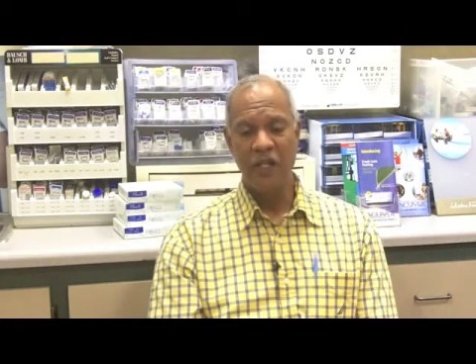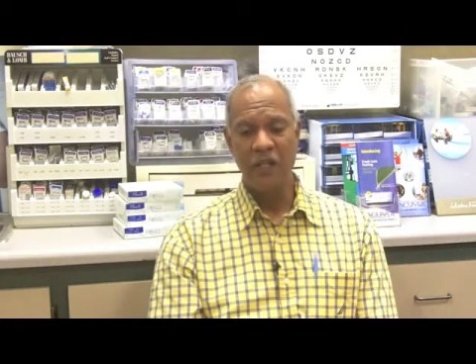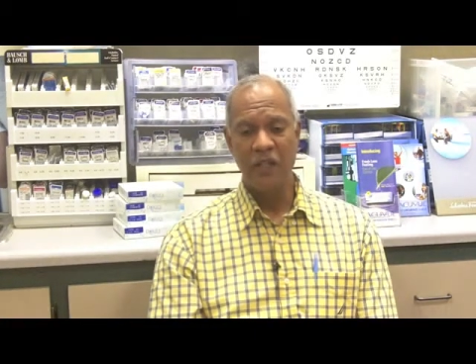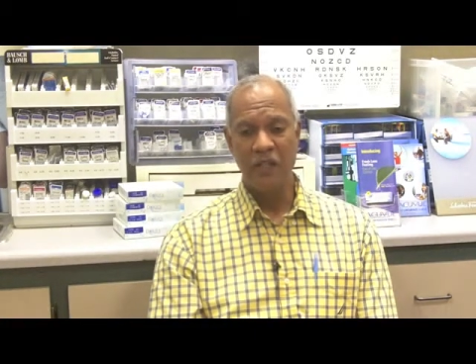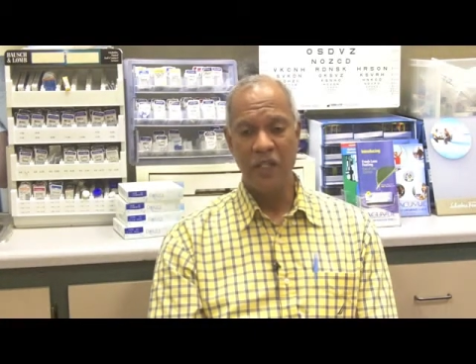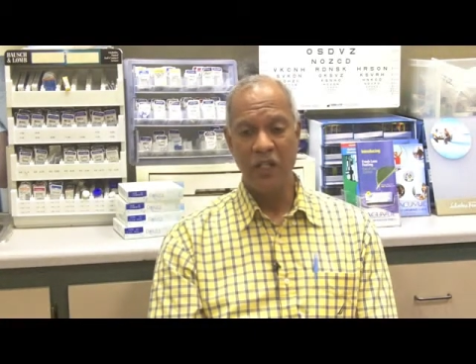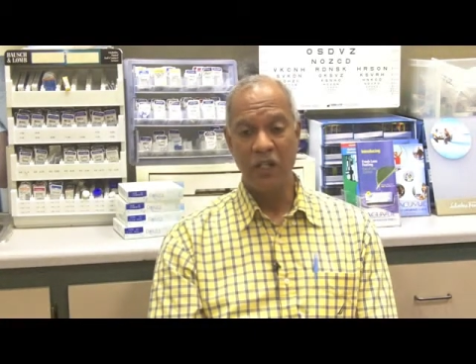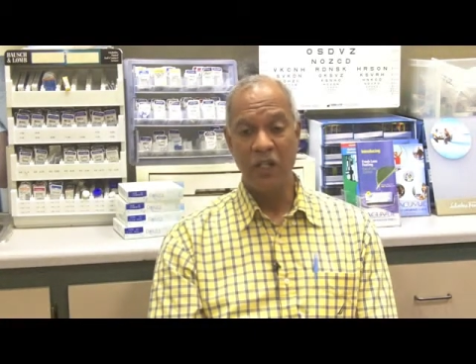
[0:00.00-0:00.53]

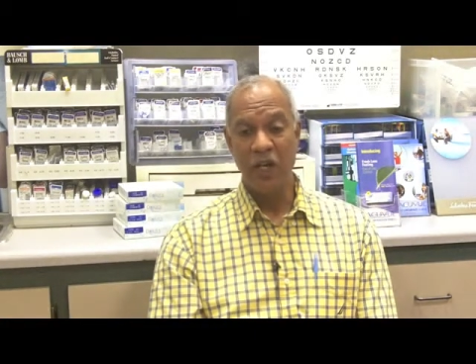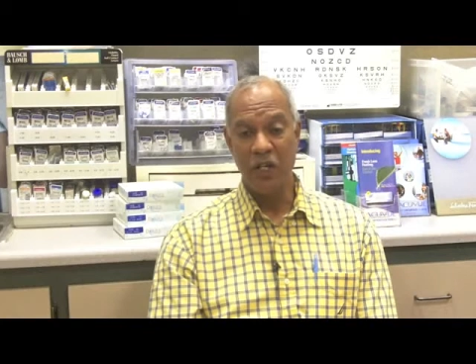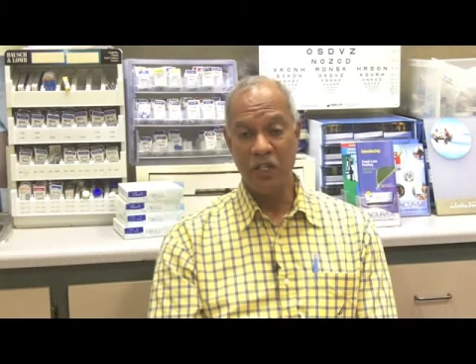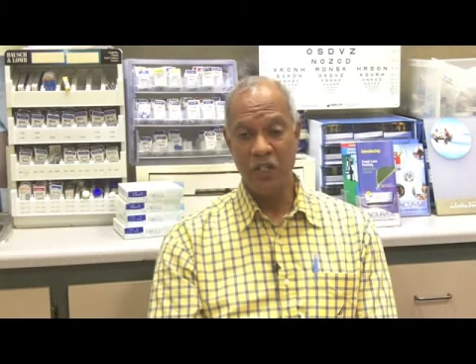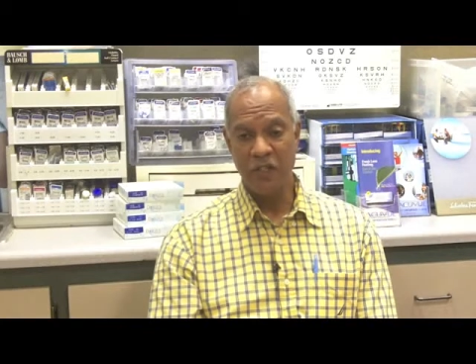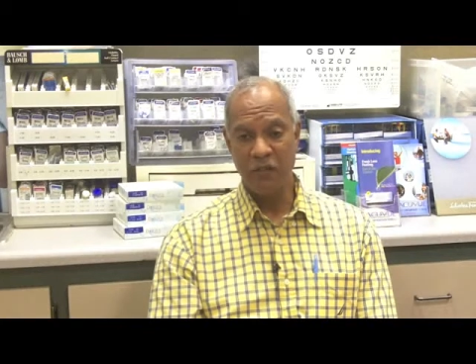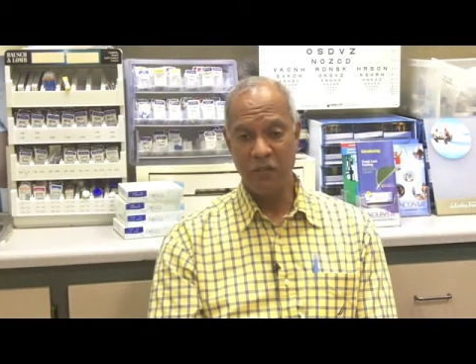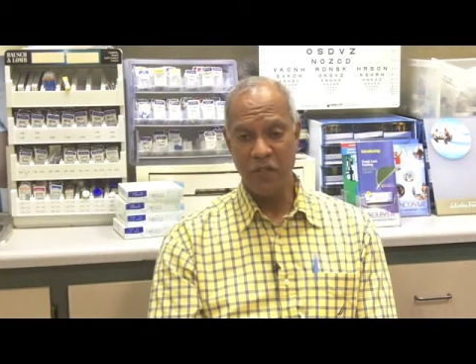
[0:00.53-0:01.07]
The
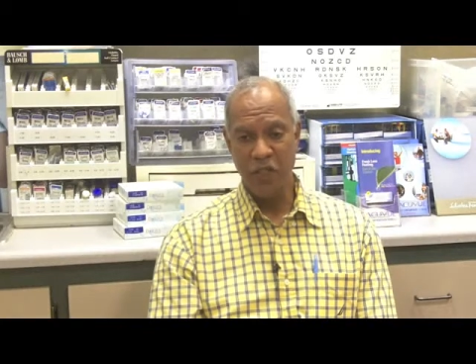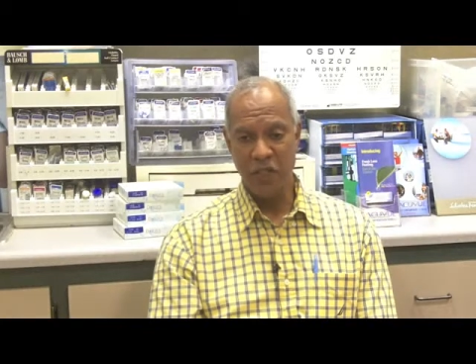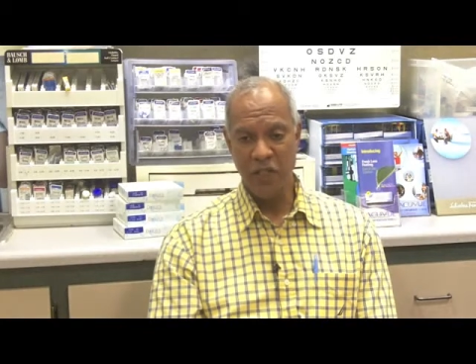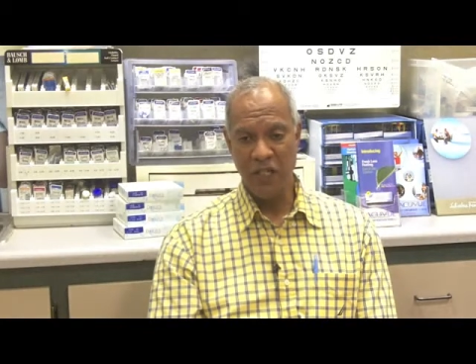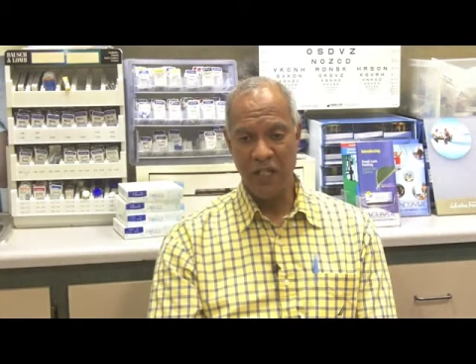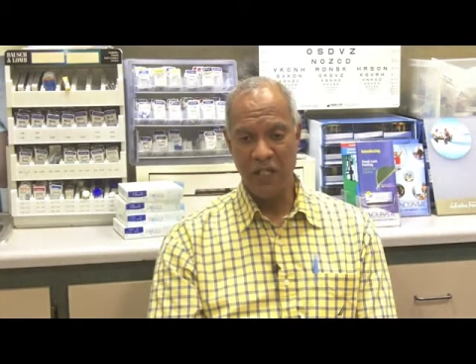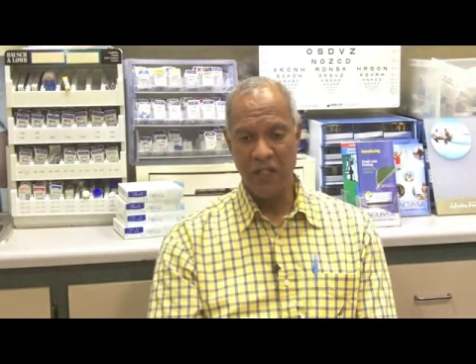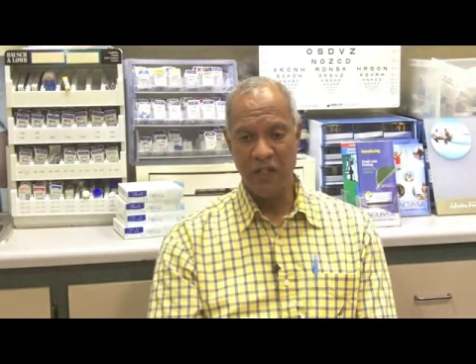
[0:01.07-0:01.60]
cost of the
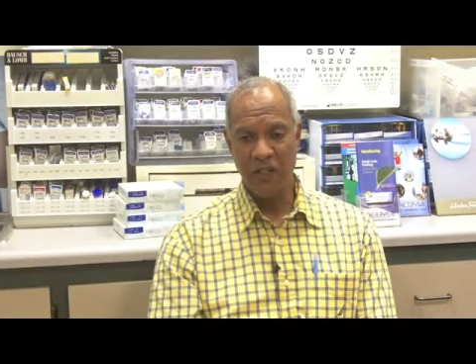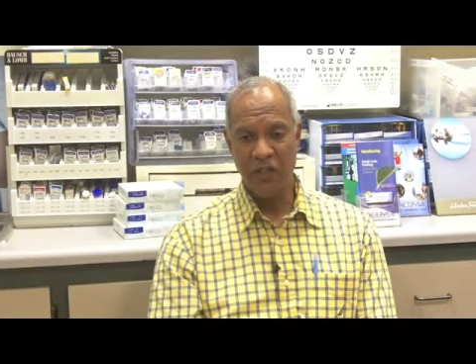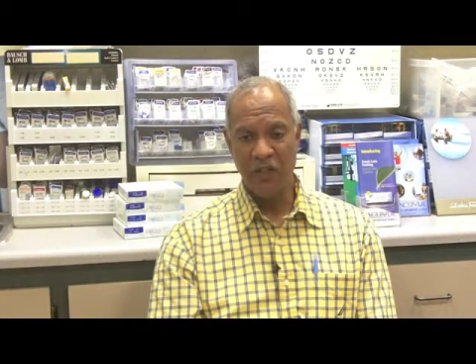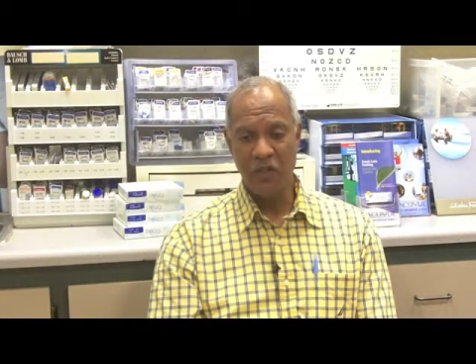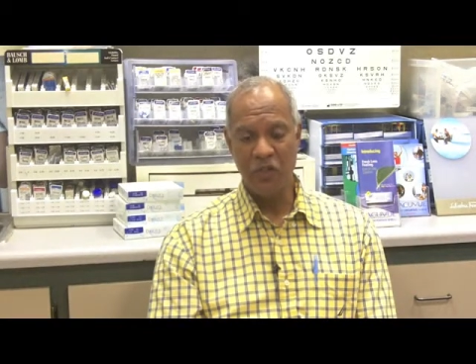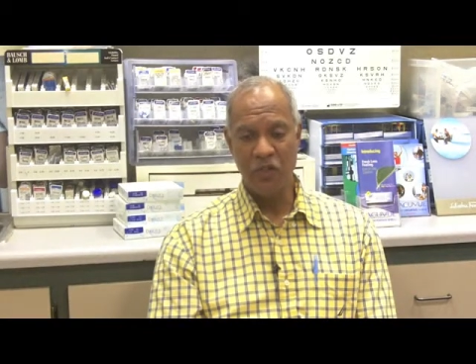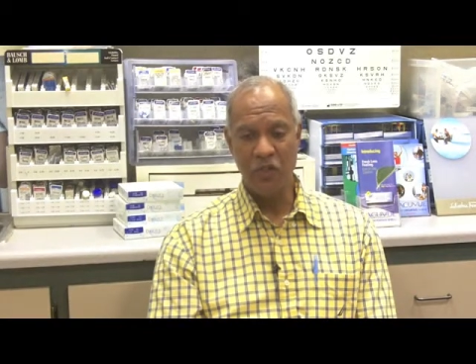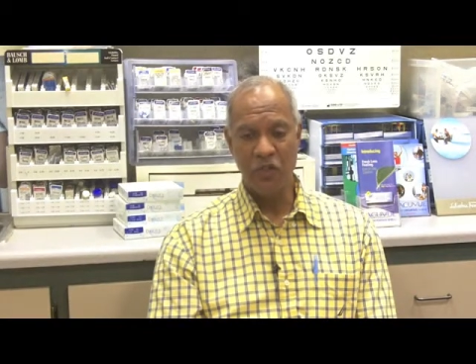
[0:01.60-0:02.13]
machine
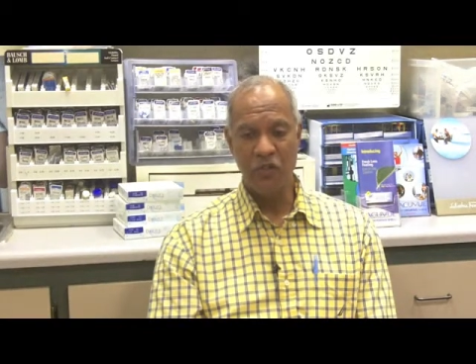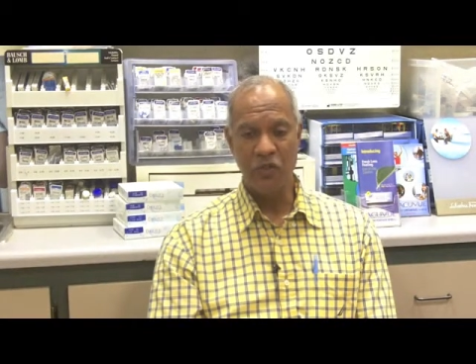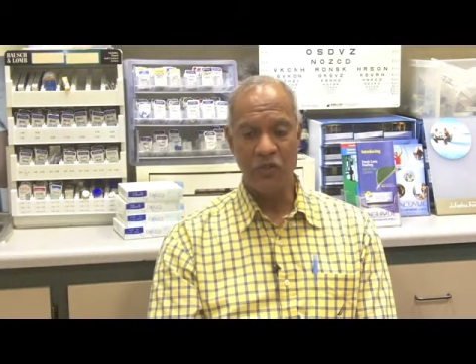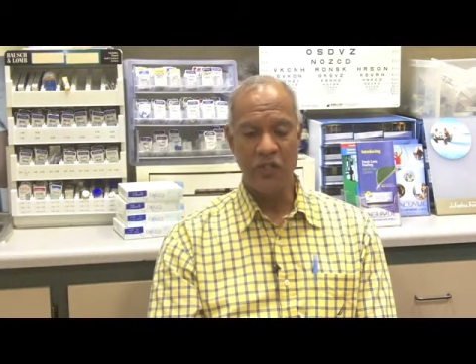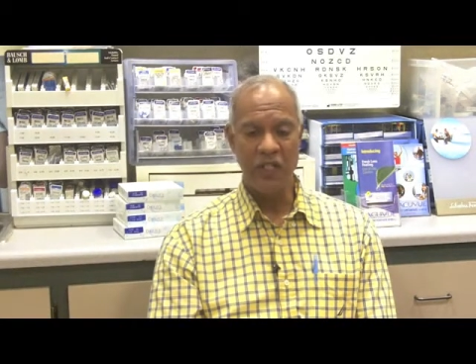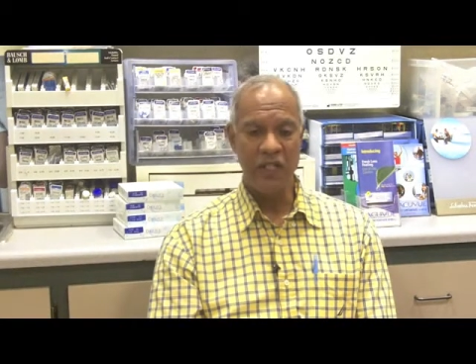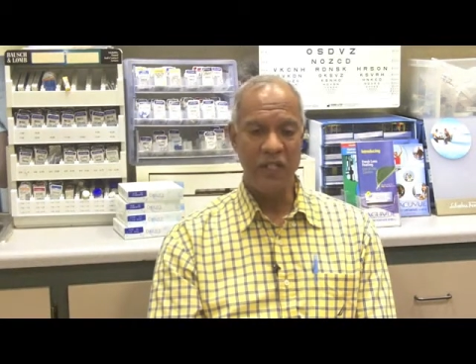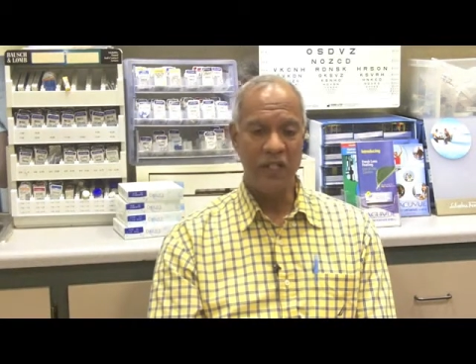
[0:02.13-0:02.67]
to
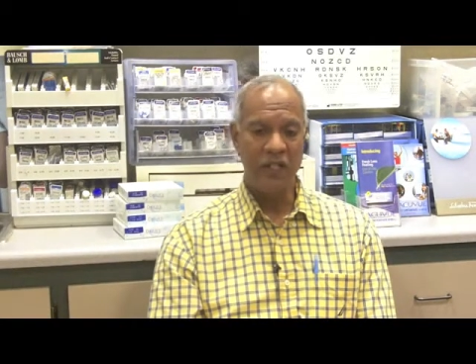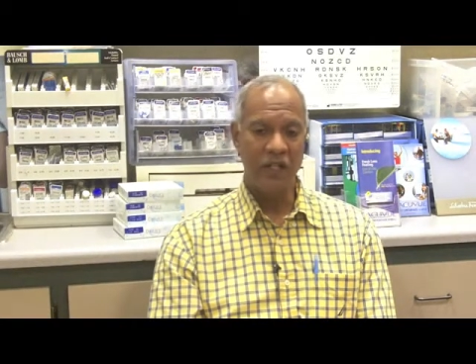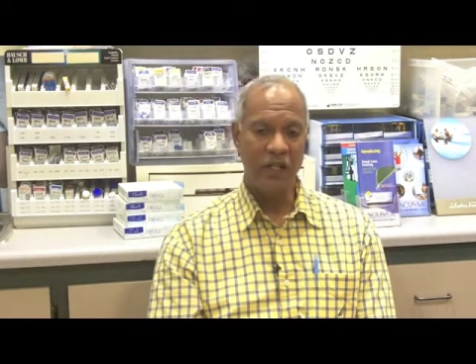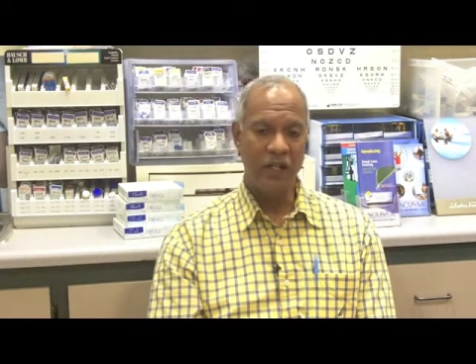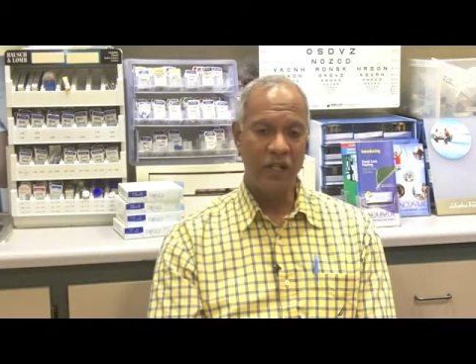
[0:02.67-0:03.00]
the